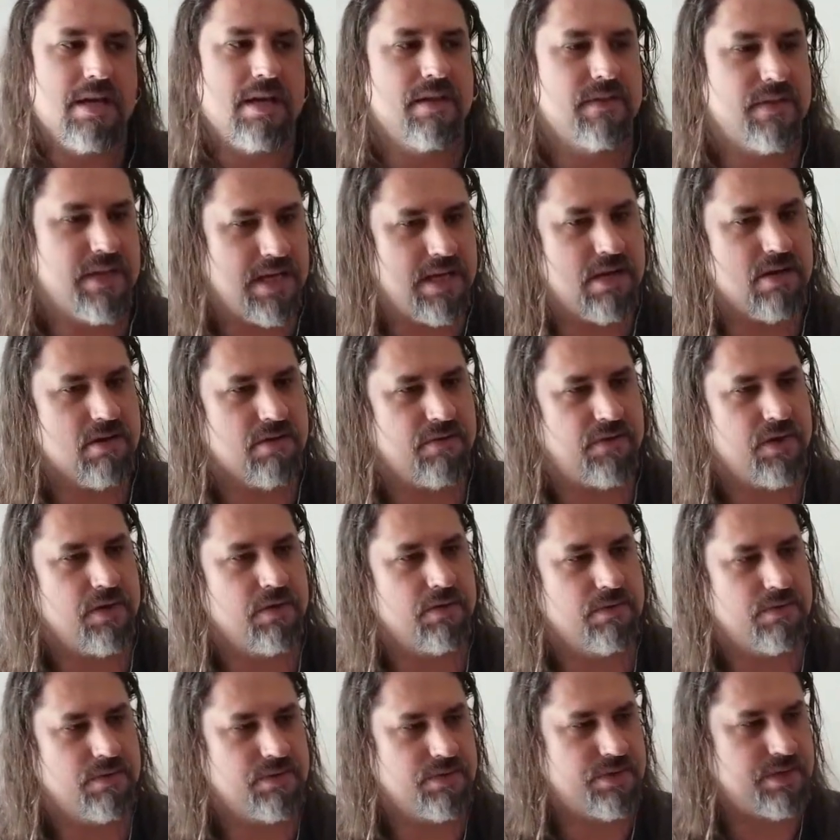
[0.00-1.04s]
the
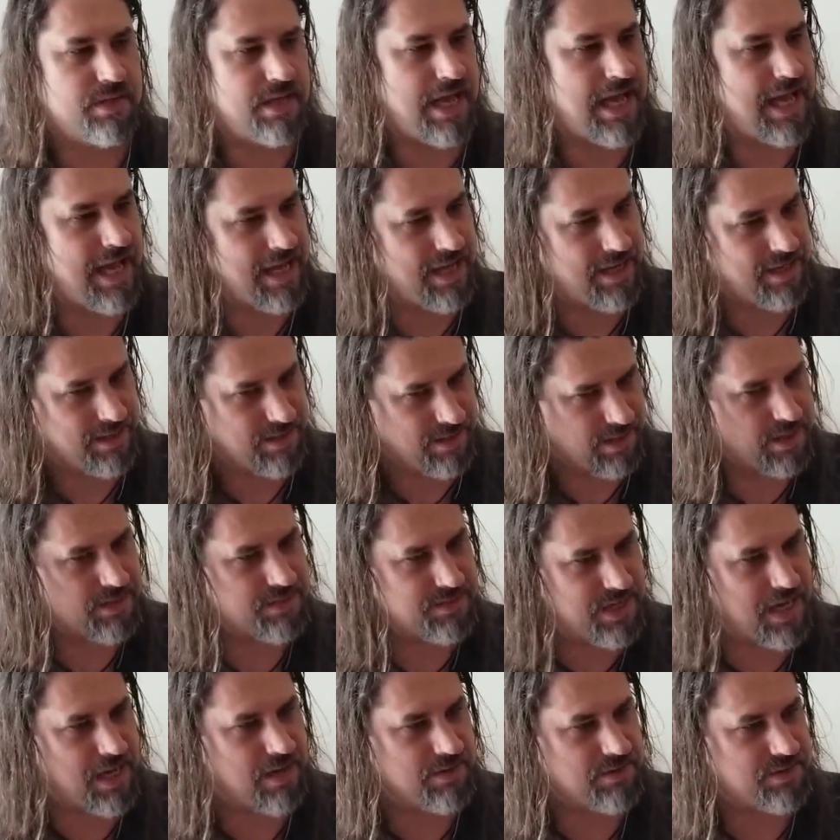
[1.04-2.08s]
earphones and a
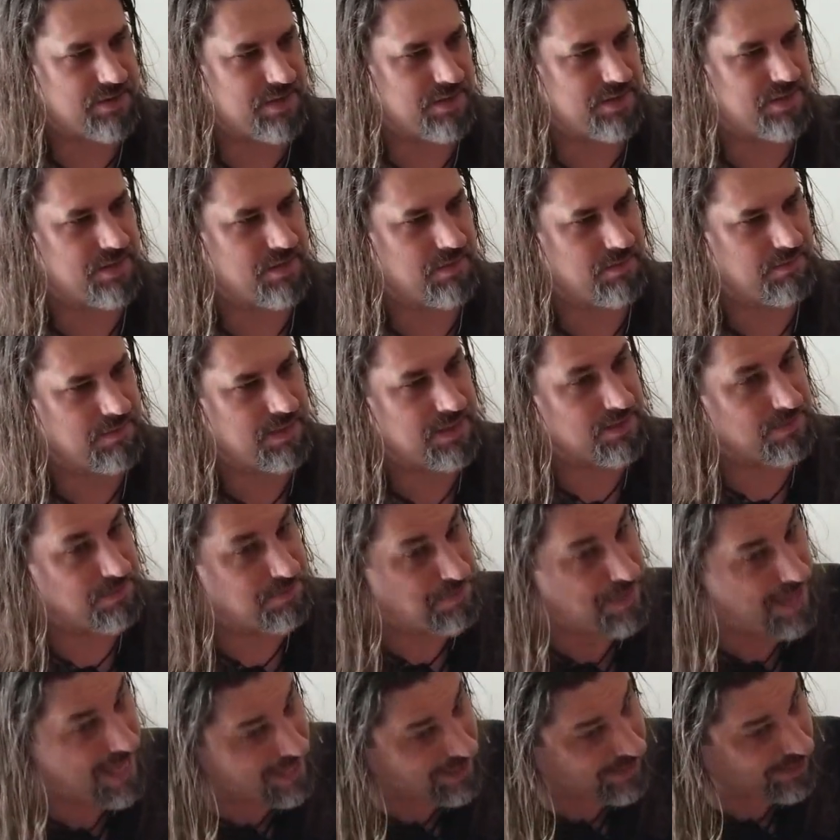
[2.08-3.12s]
sound system is
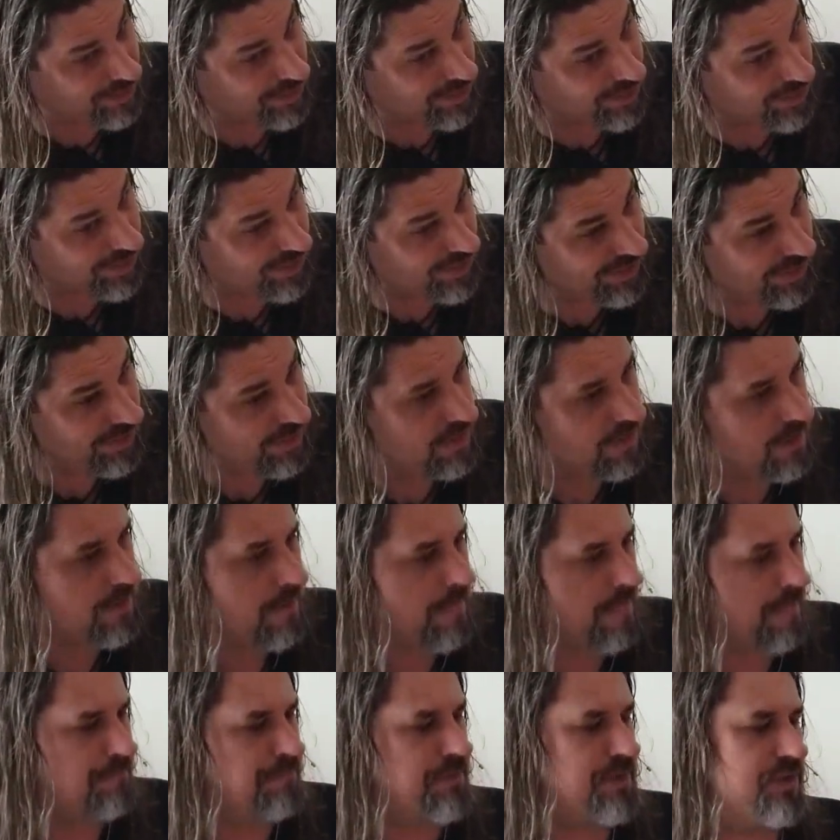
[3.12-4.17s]
better.
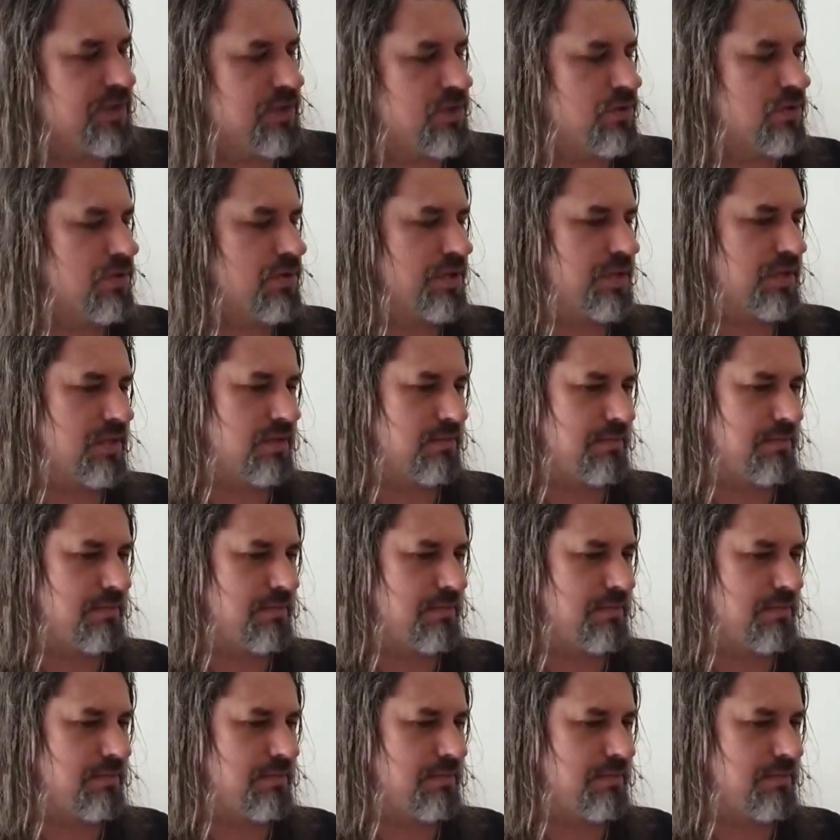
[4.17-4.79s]
But the truth of the